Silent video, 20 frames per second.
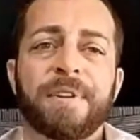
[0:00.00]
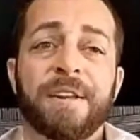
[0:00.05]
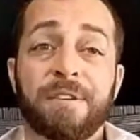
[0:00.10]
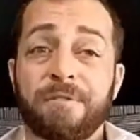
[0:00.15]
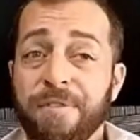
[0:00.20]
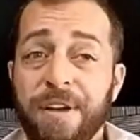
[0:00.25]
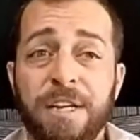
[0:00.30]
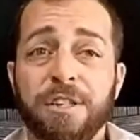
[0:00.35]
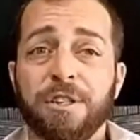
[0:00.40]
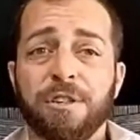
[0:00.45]

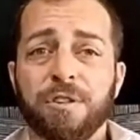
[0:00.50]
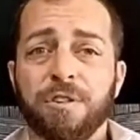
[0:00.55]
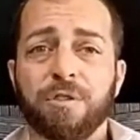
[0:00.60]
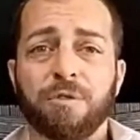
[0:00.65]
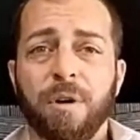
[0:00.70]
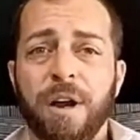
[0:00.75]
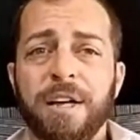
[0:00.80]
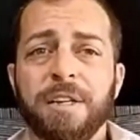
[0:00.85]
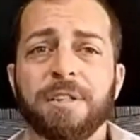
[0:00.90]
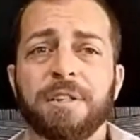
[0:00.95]
an evictions
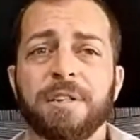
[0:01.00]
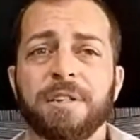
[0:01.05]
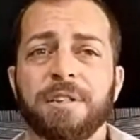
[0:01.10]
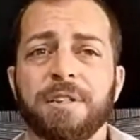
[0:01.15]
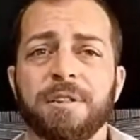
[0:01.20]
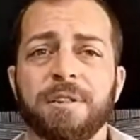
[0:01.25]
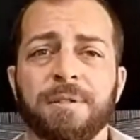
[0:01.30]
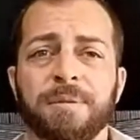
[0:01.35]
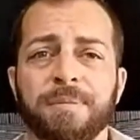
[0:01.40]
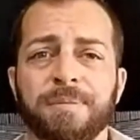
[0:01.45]

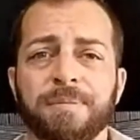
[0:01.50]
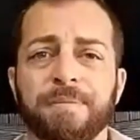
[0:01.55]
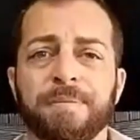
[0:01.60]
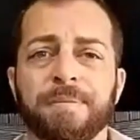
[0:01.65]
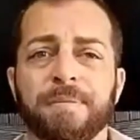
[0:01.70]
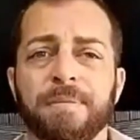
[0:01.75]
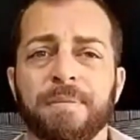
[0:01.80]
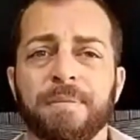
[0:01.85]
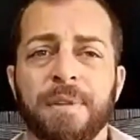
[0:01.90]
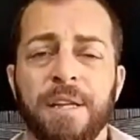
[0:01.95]
crisis
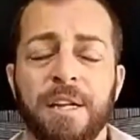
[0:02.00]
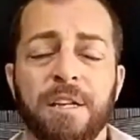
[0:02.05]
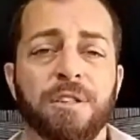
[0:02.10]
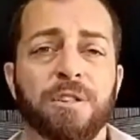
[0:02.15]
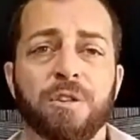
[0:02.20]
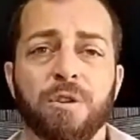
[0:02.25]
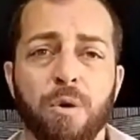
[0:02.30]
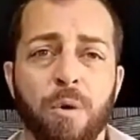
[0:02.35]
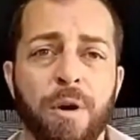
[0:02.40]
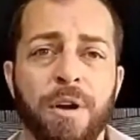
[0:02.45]
that
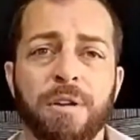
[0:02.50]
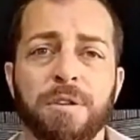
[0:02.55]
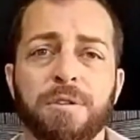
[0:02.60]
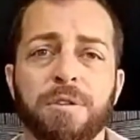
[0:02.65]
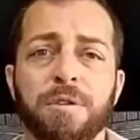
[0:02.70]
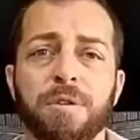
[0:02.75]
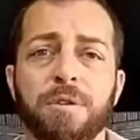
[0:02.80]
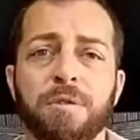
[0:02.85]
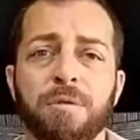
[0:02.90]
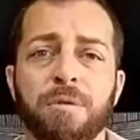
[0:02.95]
is going
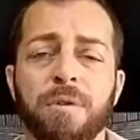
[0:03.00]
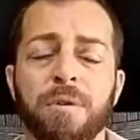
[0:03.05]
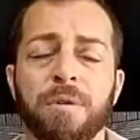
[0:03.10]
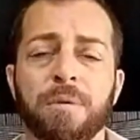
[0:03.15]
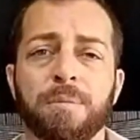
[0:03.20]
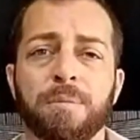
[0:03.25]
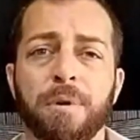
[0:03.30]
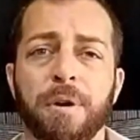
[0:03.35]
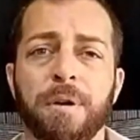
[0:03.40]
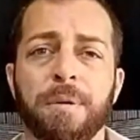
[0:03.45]
to
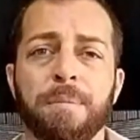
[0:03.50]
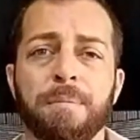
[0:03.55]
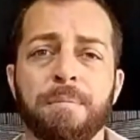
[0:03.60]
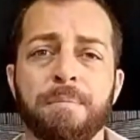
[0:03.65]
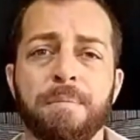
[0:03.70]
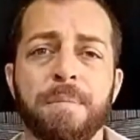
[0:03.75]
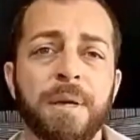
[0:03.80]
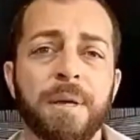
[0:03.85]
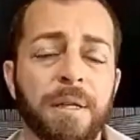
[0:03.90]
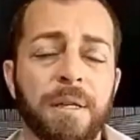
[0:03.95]
put
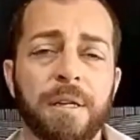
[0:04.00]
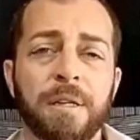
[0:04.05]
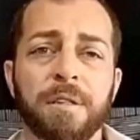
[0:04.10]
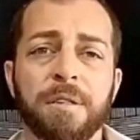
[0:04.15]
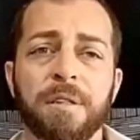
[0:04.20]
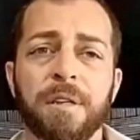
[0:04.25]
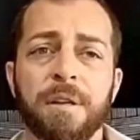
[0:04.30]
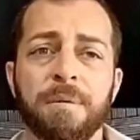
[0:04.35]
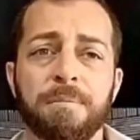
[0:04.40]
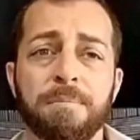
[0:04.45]

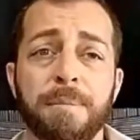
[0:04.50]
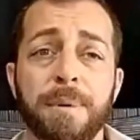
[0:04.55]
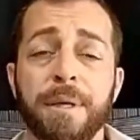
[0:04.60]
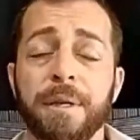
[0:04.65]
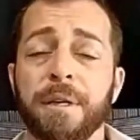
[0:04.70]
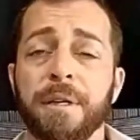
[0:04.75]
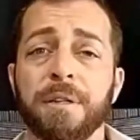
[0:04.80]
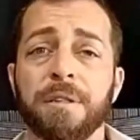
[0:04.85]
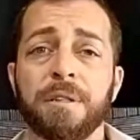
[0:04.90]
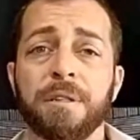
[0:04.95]
millions and
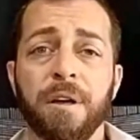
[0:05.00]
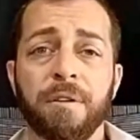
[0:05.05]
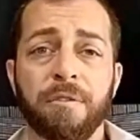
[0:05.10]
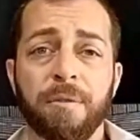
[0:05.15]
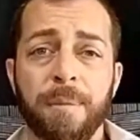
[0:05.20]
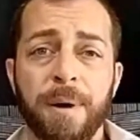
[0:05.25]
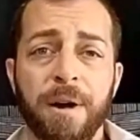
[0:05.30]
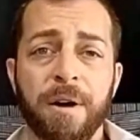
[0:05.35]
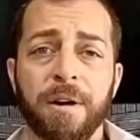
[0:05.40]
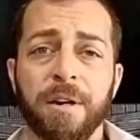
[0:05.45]
millions
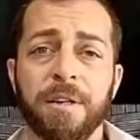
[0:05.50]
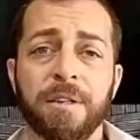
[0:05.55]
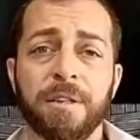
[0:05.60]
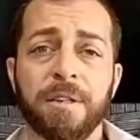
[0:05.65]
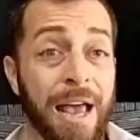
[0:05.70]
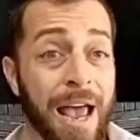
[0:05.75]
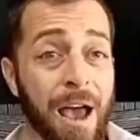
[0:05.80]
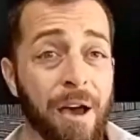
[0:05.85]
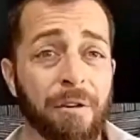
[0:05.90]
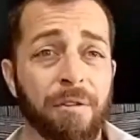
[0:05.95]
of
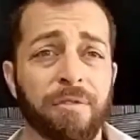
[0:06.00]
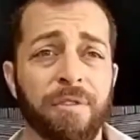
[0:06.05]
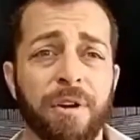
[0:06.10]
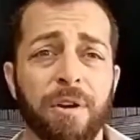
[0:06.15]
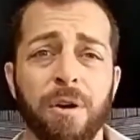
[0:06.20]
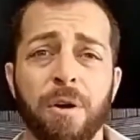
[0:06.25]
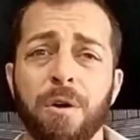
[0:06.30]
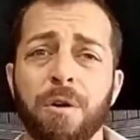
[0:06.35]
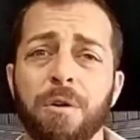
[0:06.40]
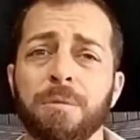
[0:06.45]
Americans out of
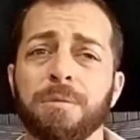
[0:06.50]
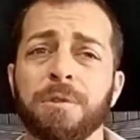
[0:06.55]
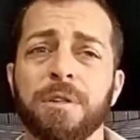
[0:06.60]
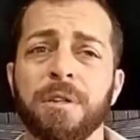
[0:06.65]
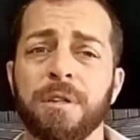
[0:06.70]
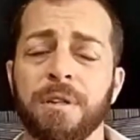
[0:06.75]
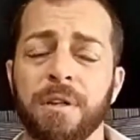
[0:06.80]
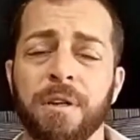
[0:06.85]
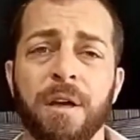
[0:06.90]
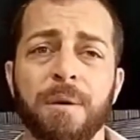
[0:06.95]
their
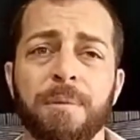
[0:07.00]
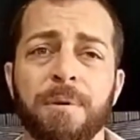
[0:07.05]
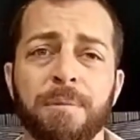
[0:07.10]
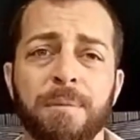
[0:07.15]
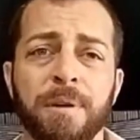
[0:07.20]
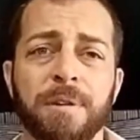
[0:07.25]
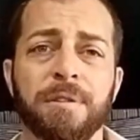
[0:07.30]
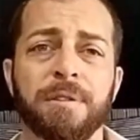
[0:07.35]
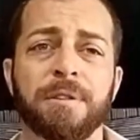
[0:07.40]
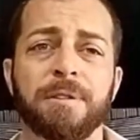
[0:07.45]
homes in the
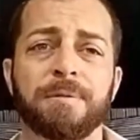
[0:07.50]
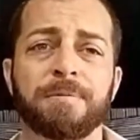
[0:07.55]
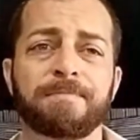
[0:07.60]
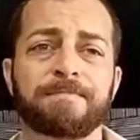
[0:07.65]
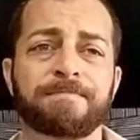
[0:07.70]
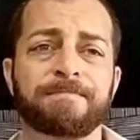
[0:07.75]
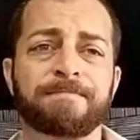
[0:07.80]
coming months?